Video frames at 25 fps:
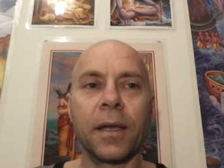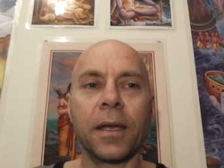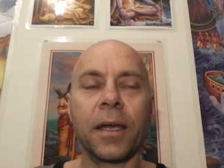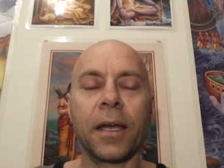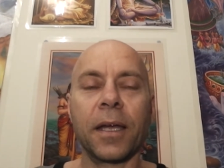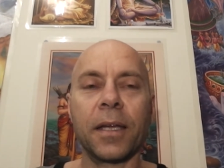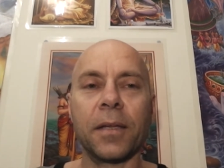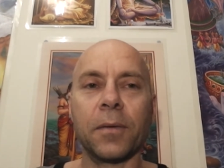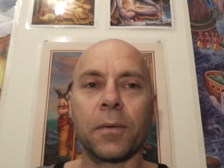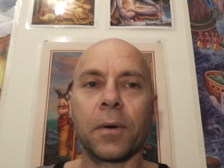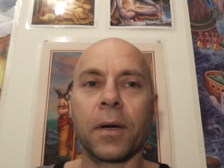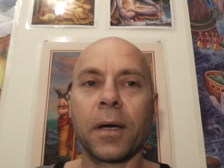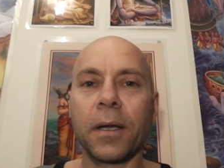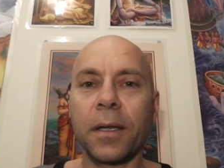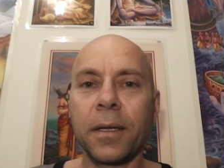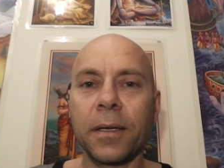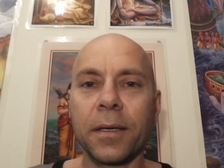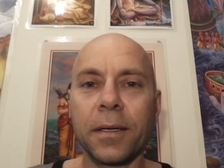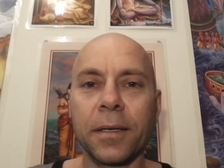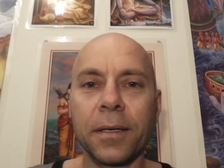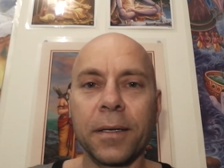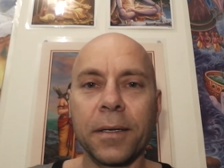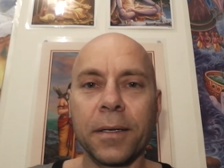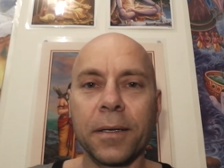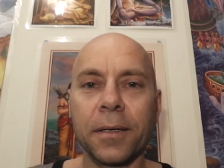Anyway,
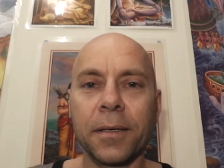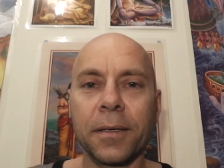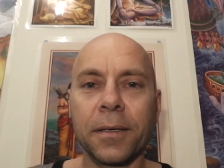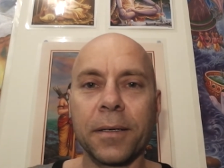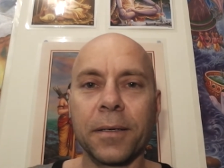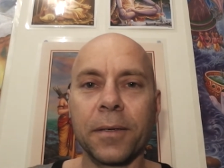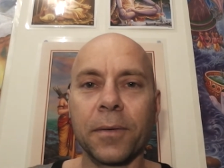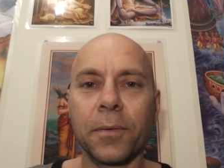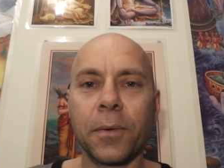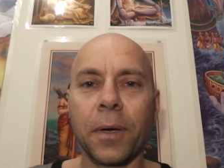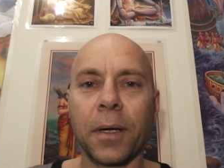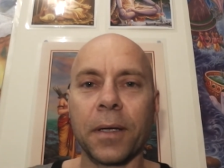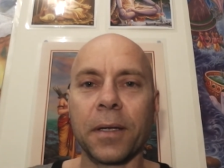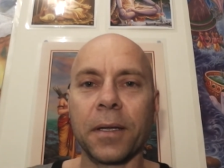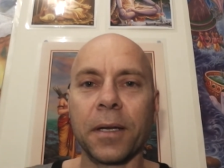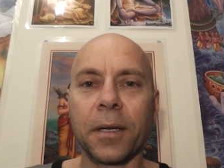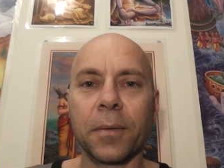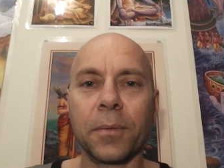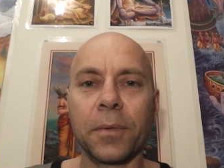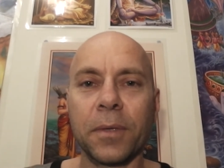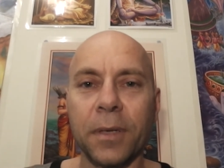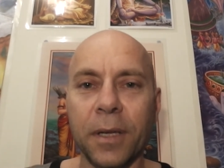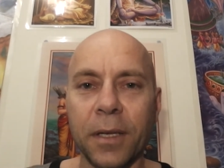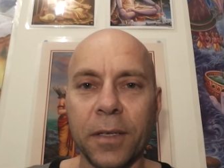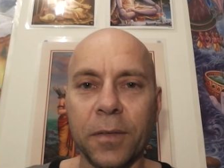waking
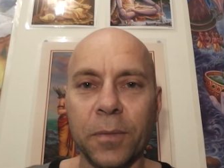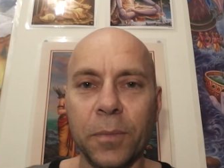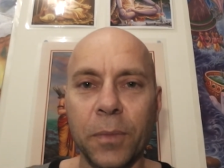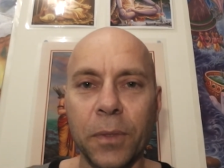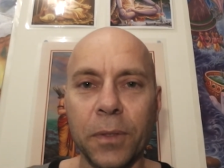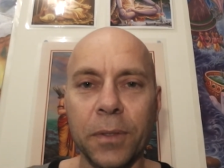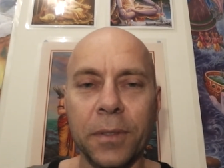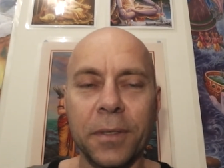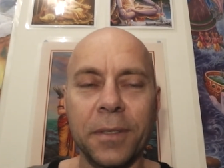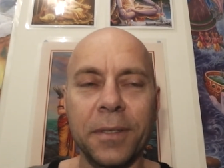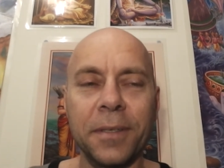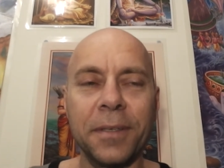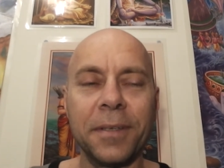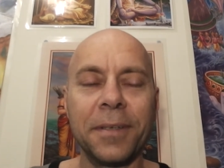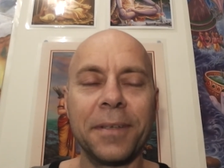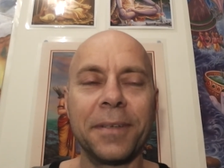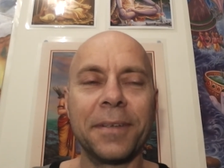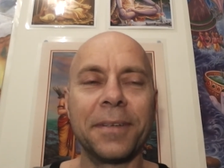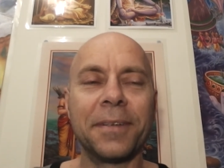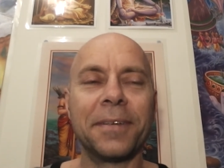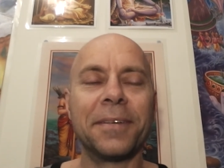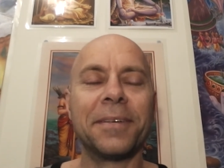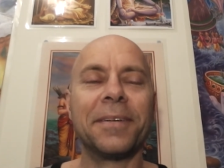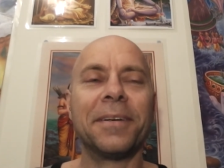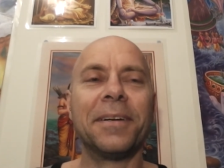up the next morning,
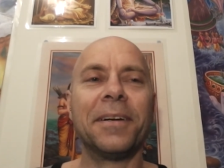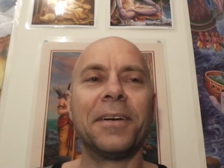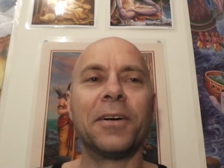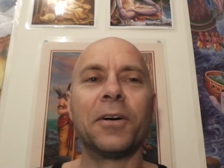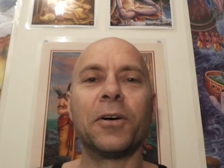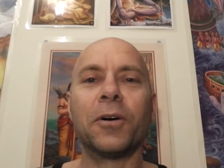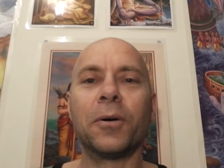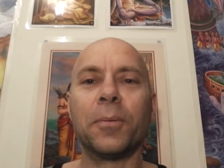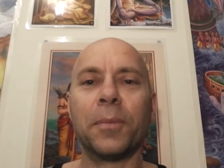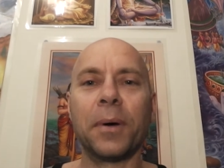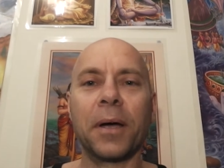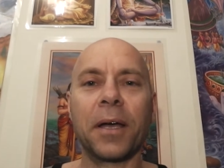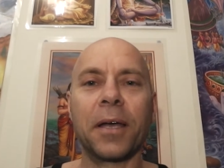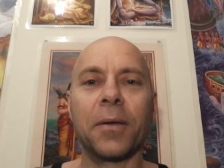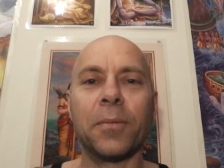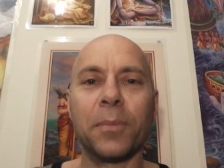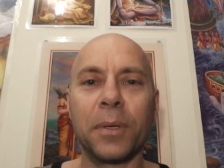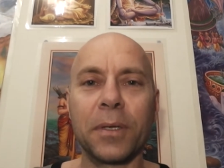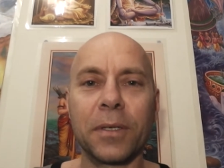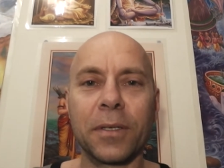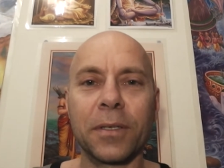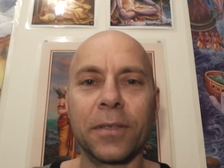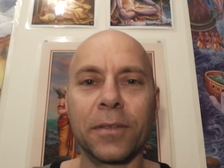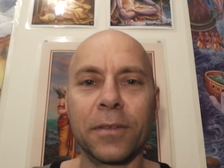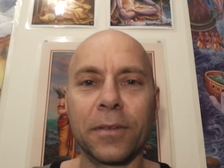all my
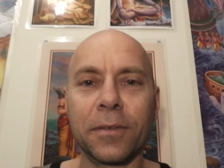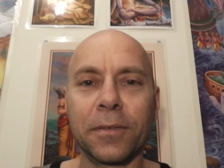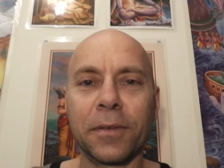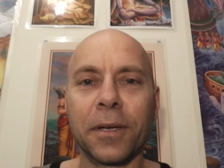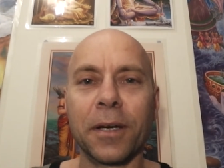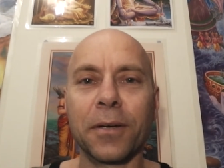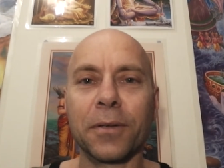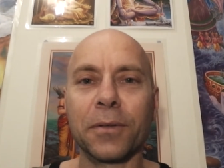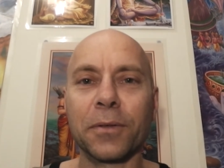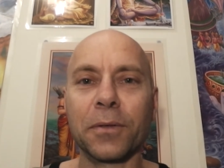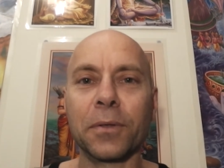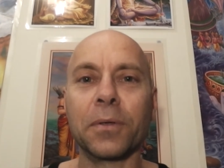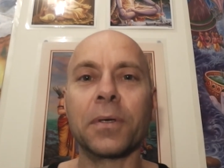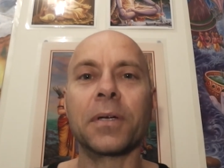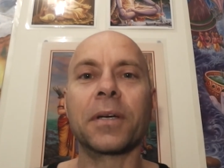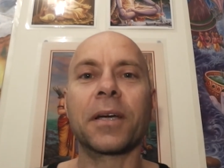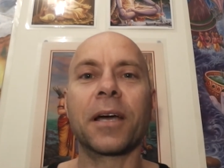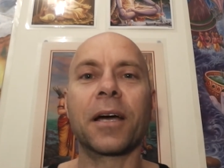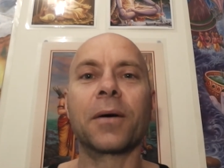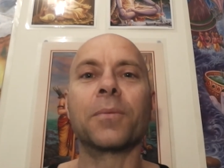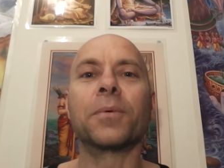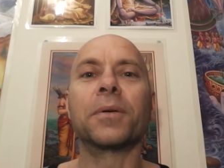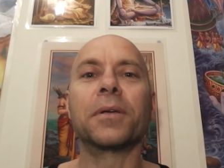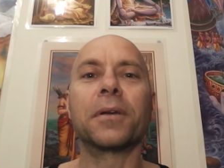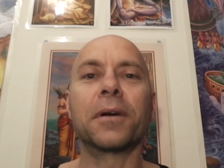ambitions of going to
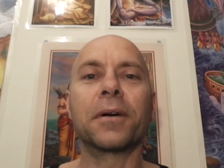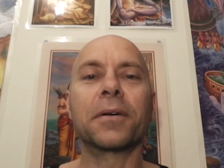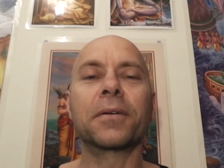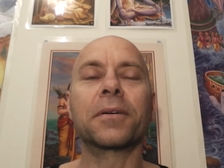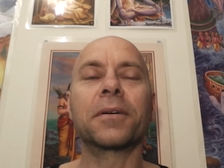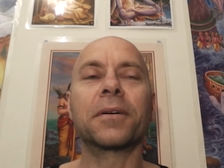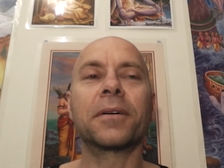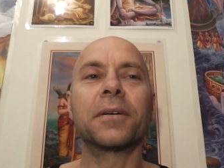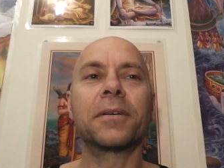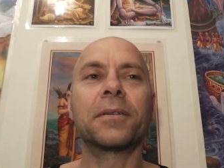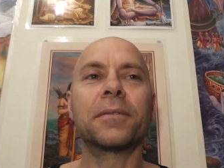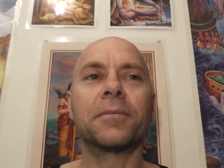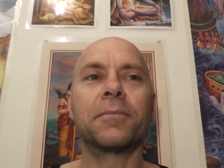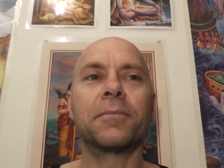Agama Yoga,